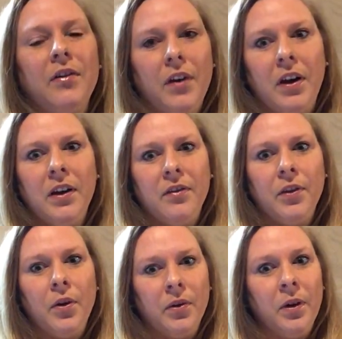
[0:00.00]
very
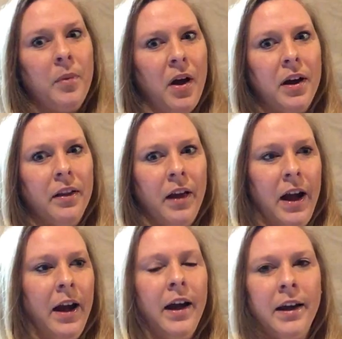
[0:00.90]
difficult. I'm not gonna
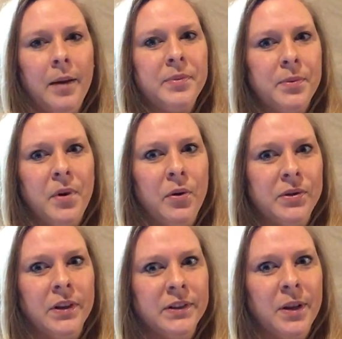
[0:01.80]
lie, I kept some
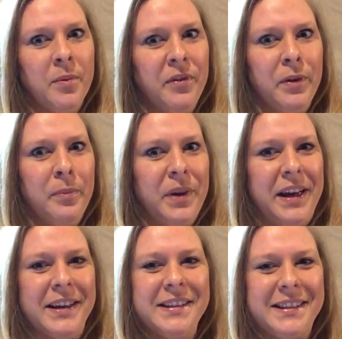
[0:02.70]
notes on some of them
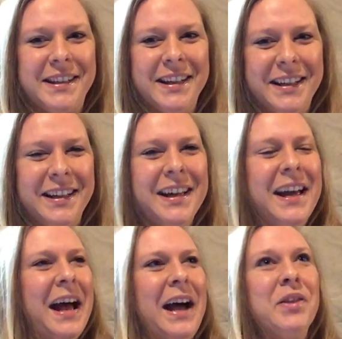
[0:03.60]
because
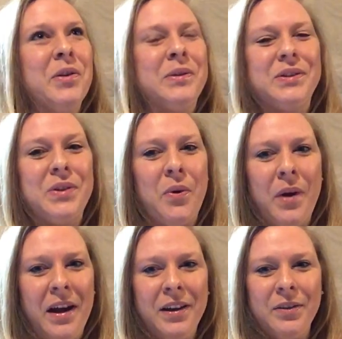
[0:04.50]
there was no
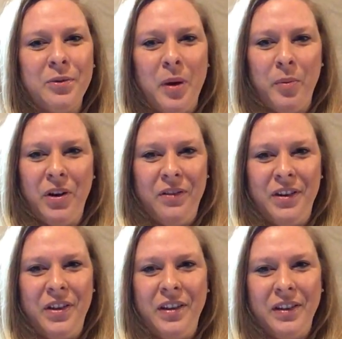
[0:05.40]
way I could remember
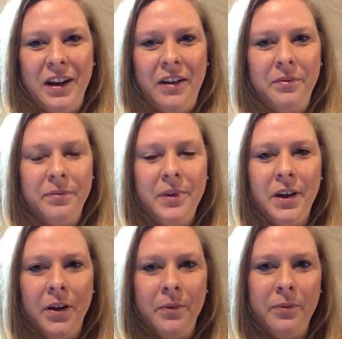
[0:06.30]
everything that I
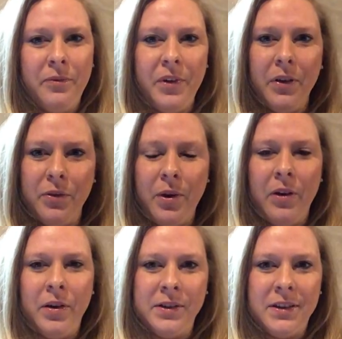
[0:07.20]
felt
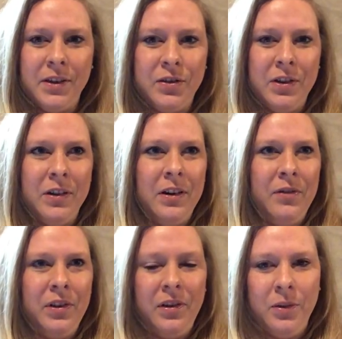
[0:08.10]
throughout our session and
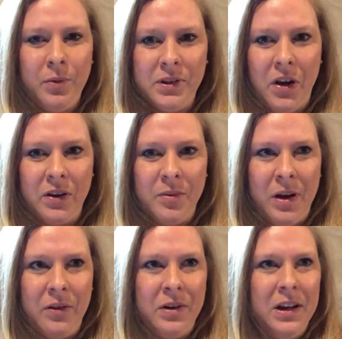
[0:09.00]
everything that we talked
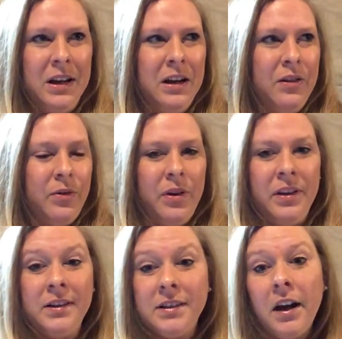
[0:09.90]
about throughout
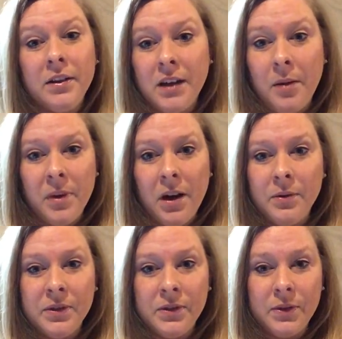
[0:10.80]
the entire time that I
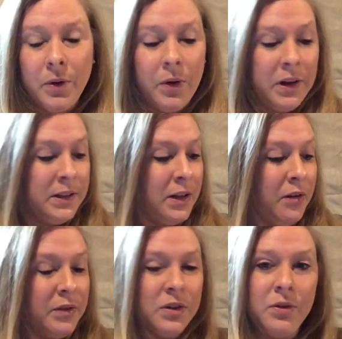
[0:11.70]
was in school. I did
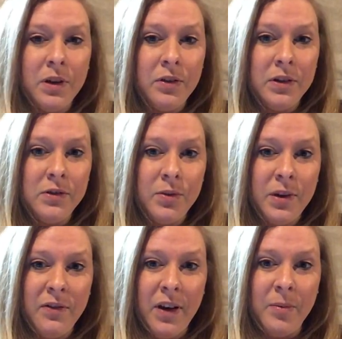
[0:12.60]
over
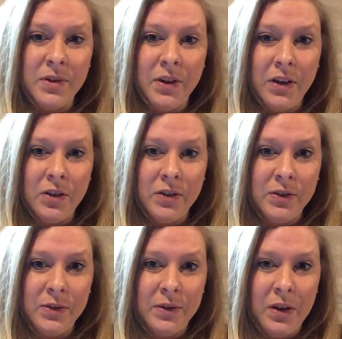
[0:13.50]
225
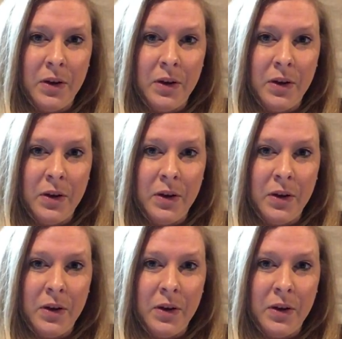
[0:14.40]
massages